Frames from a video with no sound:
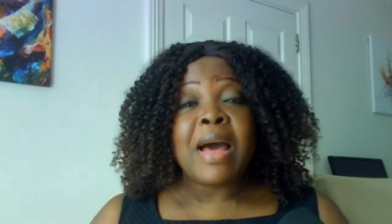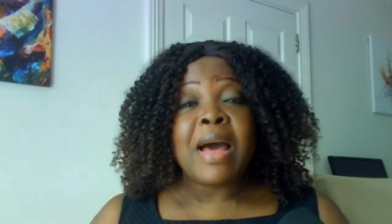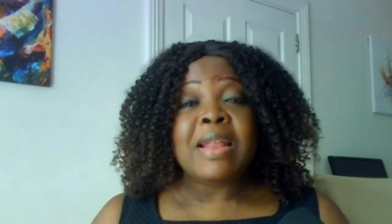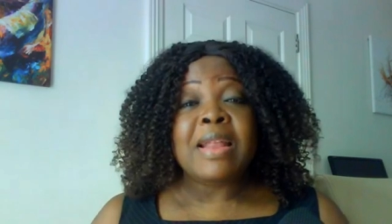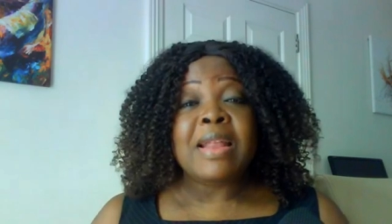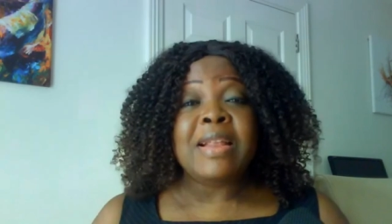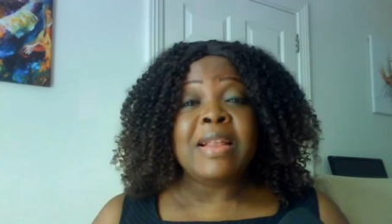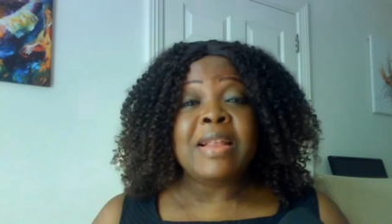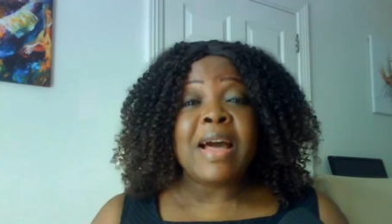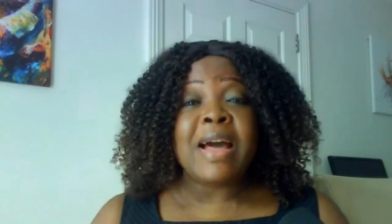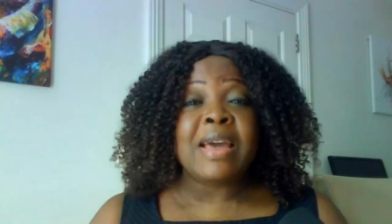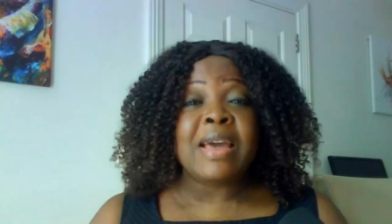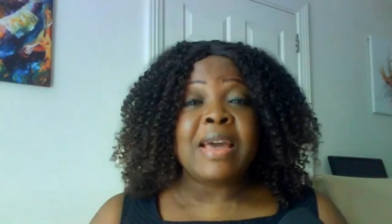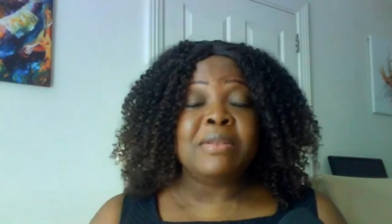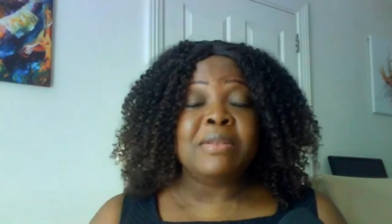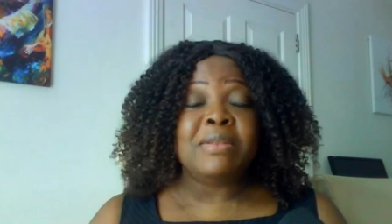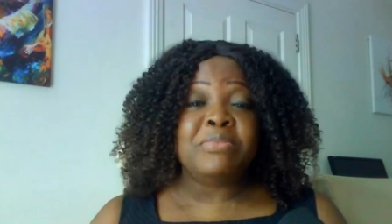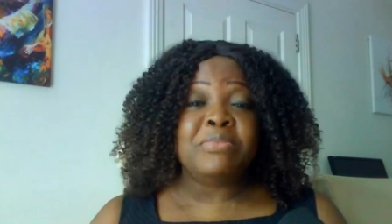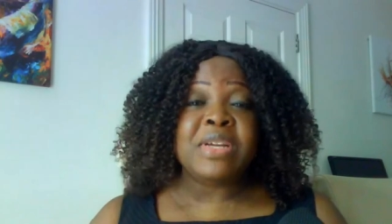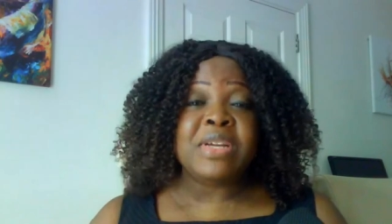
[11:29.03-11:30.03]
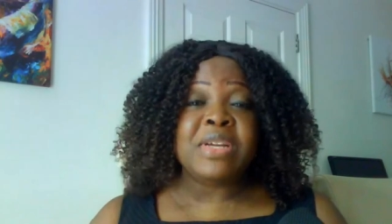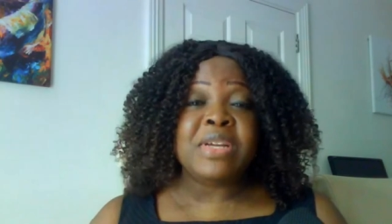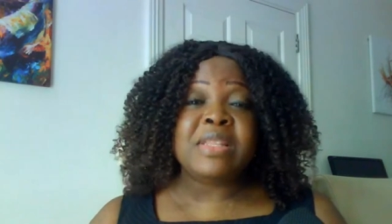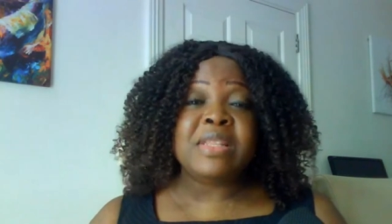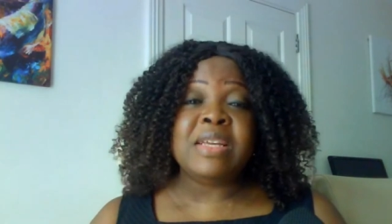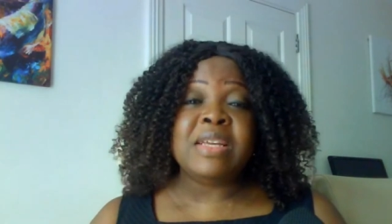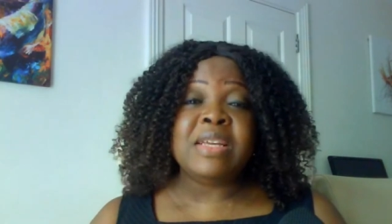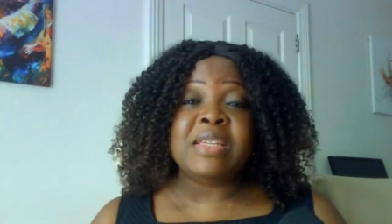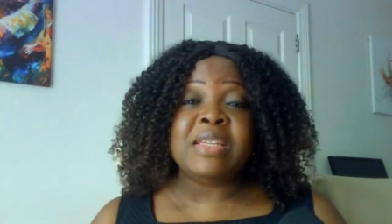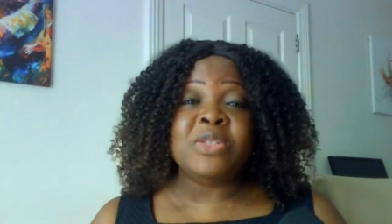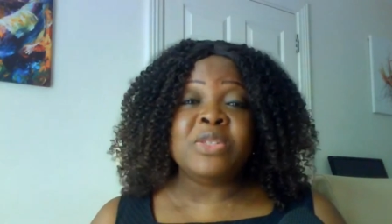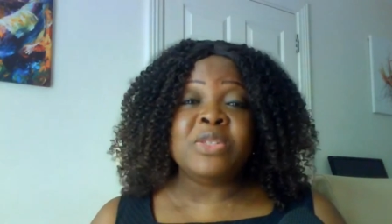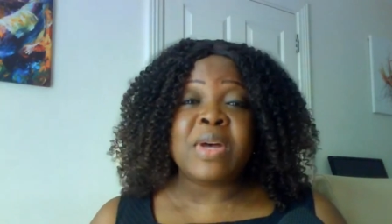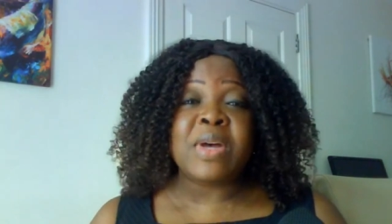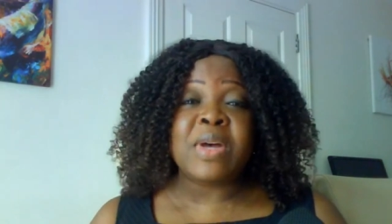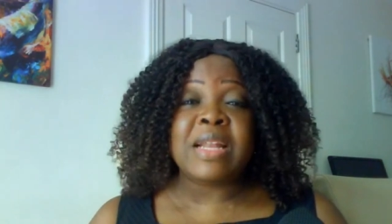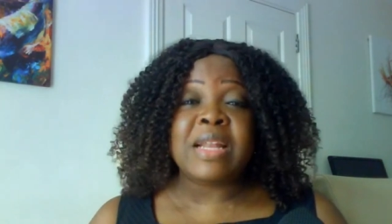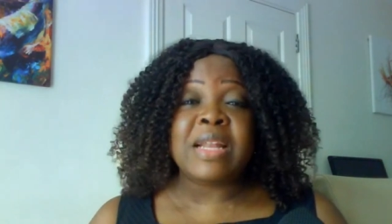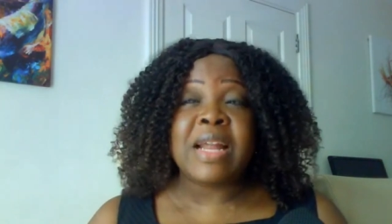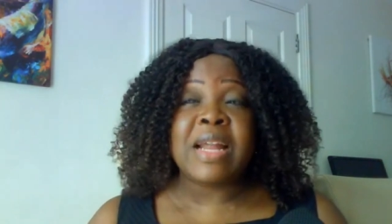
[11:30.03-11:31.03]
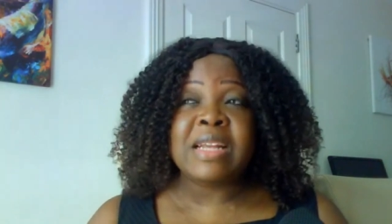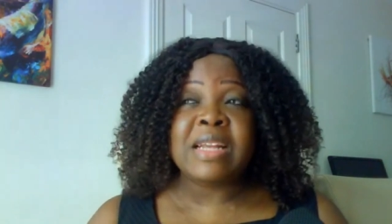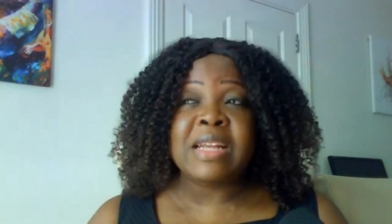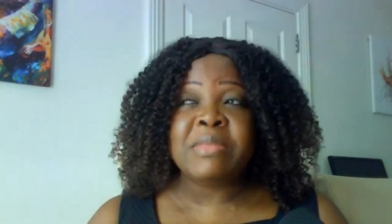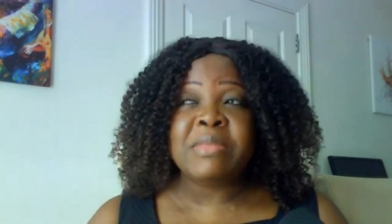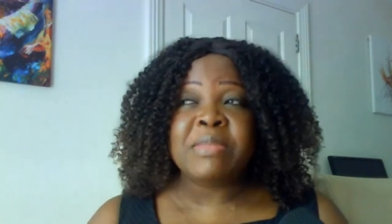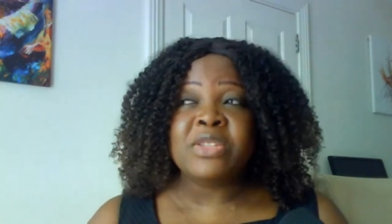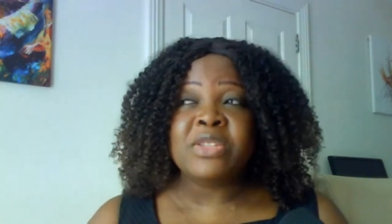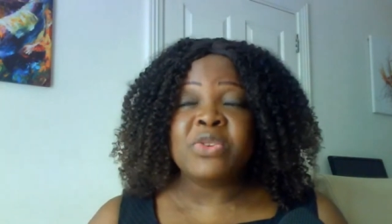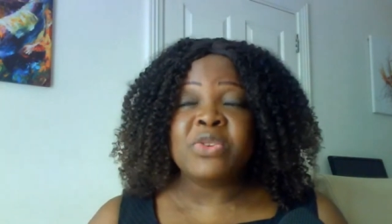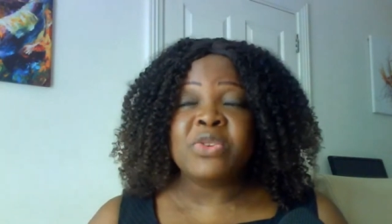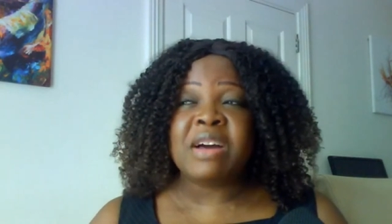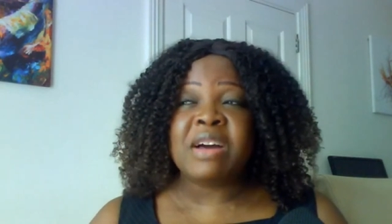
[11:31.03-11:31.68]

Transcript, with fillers: align, bring things into alignment.